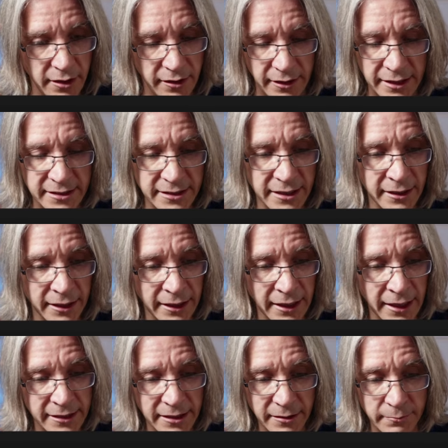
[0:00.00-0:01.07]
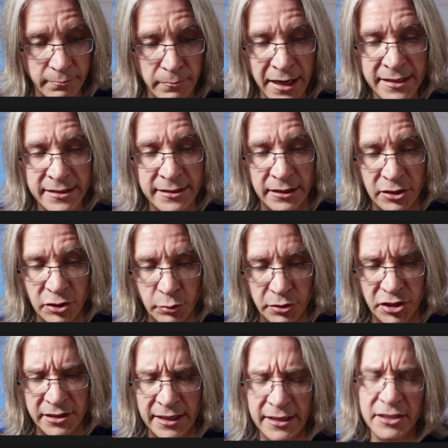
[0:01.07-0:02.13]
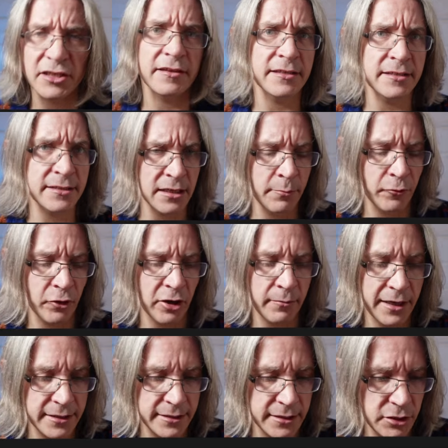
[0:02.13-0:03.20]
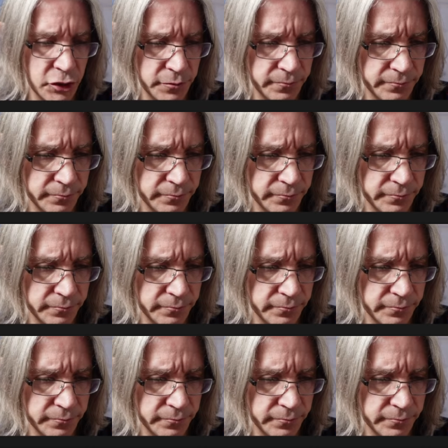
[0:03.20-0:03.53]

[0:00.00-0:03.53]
That's going to get a message, which is actually the summary message.